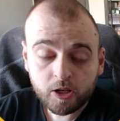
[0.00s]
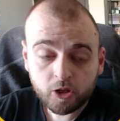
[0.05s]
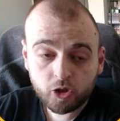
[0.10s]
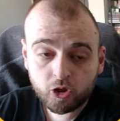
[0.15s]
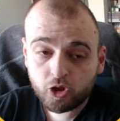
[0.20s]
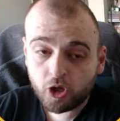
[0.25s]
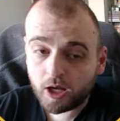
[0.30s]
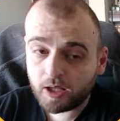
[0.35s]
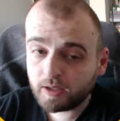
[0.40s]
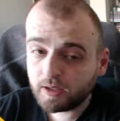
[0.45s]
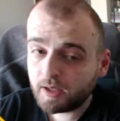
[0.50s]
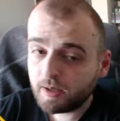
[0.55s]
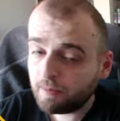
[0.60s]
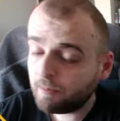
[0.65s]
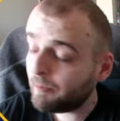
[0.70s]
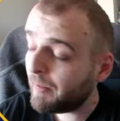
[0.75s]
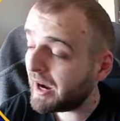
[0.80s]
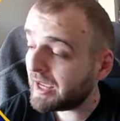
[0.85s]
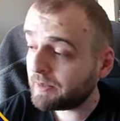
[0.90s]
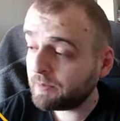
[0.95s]
John
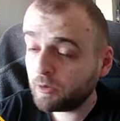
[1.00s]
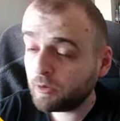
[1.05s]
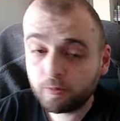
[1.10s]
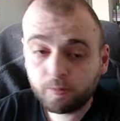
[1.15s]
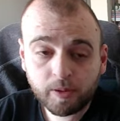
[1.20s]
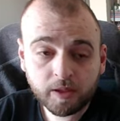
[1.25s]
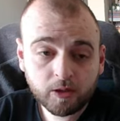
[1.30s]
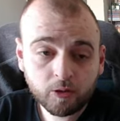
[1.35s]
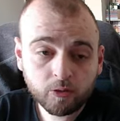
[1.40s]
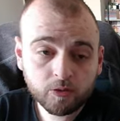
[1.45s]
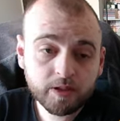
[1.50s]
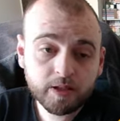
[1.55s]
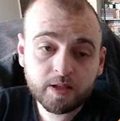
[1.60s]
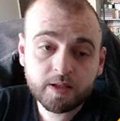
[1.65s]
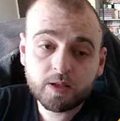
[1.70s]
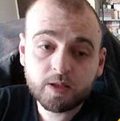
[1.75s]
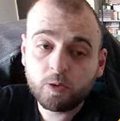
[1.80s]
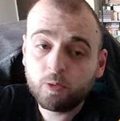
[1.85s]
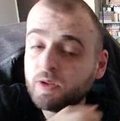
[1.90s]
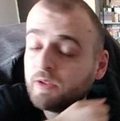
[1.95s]
might be on
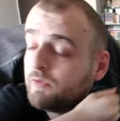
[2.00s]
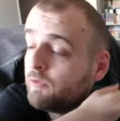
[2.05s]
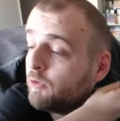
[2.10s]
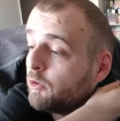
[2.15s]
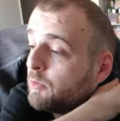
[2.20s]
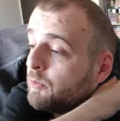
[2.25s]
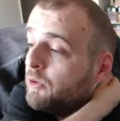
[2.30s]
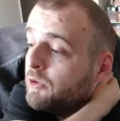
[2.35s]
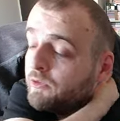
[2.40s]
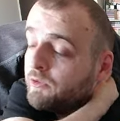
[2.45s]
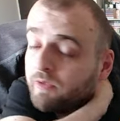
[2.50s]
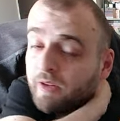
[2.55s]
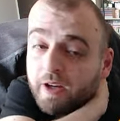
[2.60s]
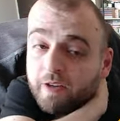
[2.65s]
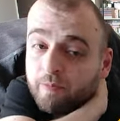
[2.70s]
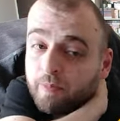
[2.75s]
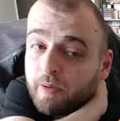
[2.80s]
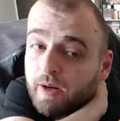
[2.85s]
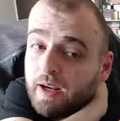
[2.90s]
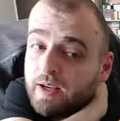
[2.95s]
penalties with
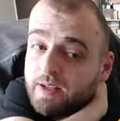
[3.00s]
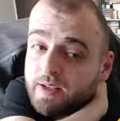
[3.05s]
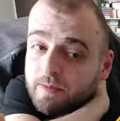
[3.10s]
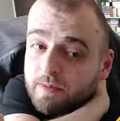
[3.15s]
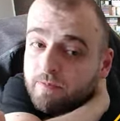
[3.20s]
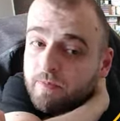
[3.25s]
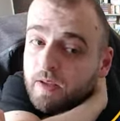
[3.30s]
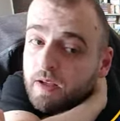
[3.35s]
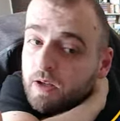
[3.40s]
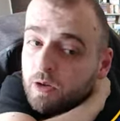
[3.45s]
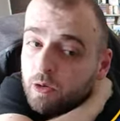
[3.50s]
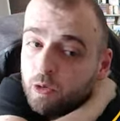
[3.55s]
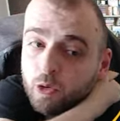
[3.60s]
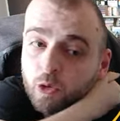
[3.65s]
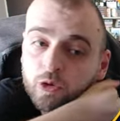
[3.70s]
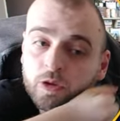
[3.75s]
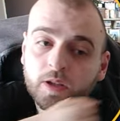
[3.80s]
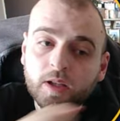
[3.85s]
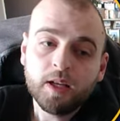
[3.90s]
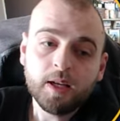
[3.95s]
4.5 price.
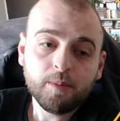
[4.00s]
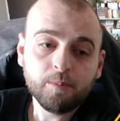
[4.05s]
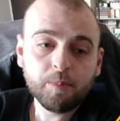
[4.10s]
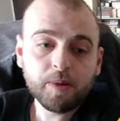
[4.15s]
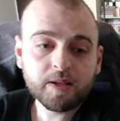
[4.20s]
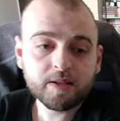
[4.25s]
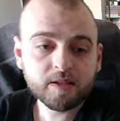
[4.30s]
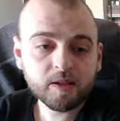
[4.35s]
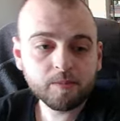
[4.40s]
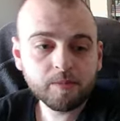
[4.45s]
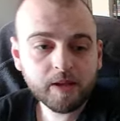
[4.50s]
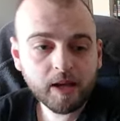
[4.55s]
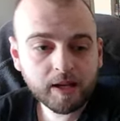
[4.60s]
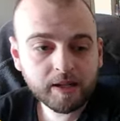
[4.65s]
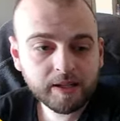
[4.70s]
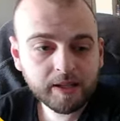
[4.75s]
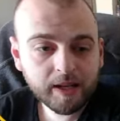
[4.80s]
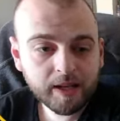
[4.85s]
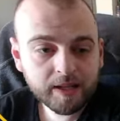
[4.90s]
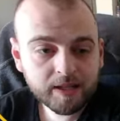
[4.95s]
Good. Ben
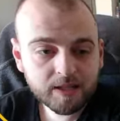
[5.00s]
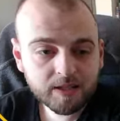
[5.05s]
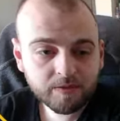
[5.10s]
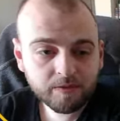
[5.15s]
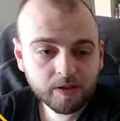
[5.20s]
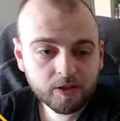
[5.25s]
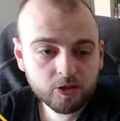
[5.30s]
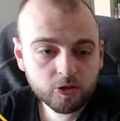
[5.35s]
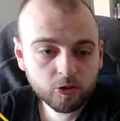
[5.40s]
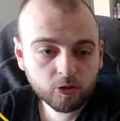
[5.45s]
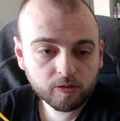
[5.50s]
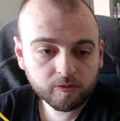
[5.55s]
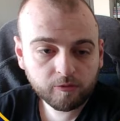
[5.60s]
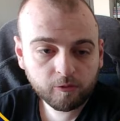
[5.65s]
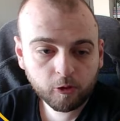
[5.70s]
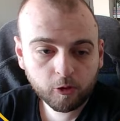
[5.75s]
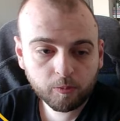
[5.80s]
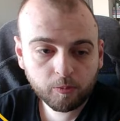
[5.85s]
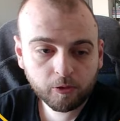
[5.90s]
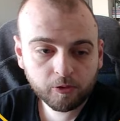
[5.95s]
Sabiani and Svensson,
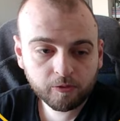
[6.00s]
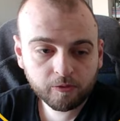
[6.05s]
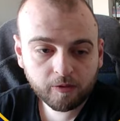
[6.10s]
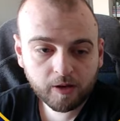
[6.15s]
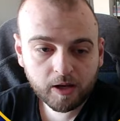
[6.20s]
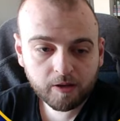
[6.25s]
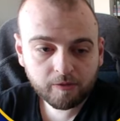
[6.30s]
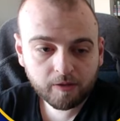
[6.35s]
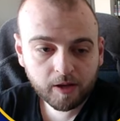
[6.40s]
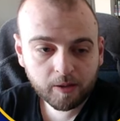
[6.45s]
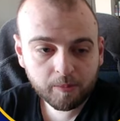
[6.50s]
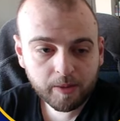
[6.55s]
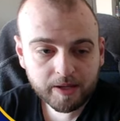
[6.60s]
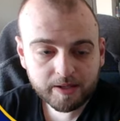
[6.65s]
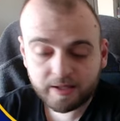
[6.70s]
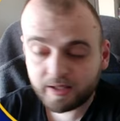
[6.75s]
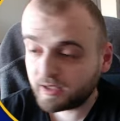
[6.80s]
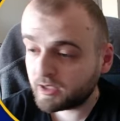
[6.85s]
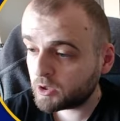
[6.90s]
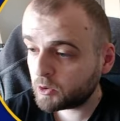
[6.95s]
4.5,
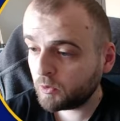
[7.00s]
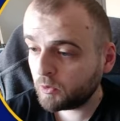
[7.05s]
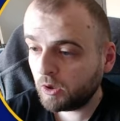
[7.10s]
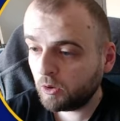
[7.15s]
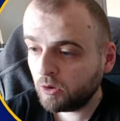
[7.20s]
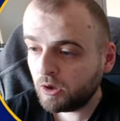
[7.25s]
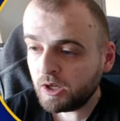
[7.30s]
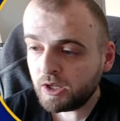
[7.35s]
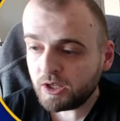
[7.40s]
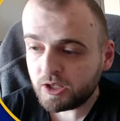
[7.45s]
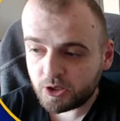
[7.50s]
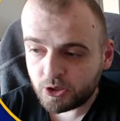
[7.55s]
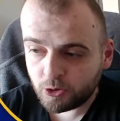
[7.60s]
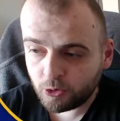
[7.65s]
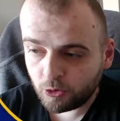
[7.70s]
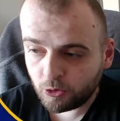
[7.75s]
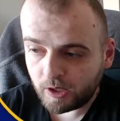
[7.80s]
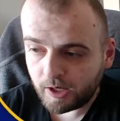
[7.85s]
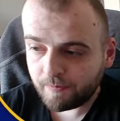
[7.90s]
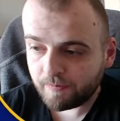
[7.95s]
amazing as well.
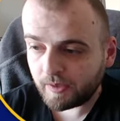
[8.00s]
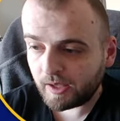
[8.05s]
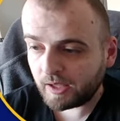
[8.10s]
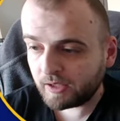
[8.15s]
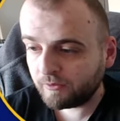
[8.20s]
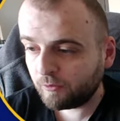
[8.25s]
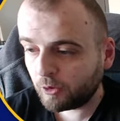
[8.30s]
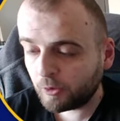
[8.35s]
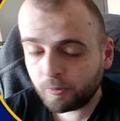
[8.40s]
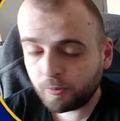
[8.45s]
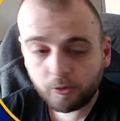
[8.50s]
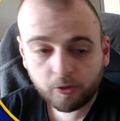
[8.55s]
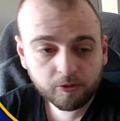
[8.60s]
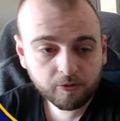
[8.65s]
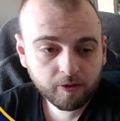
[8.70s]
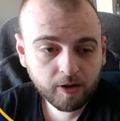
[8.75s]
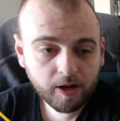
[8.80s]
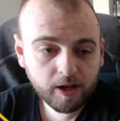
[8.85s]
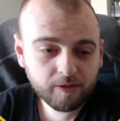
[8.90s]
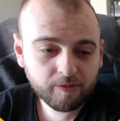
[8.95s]
Sule at
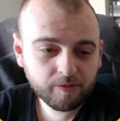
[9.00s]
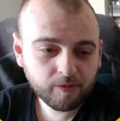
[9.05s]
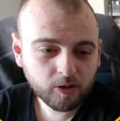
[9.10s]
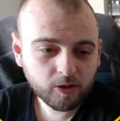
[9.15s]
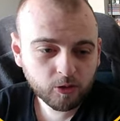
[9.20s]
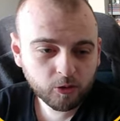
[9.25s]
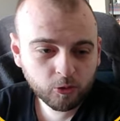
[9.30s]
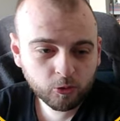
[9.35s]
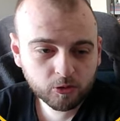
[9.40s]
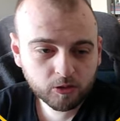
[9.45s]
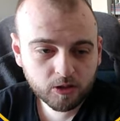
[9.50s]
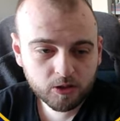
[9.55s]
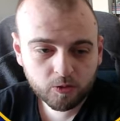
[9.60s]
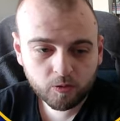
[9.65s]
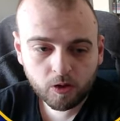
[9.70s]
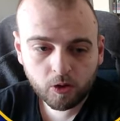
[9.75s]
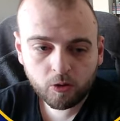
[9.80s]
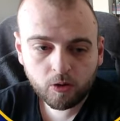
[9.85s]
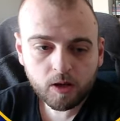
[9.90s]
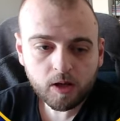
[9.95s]
4.5, good as
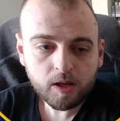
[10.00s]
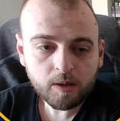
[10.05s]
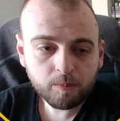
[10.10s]
well.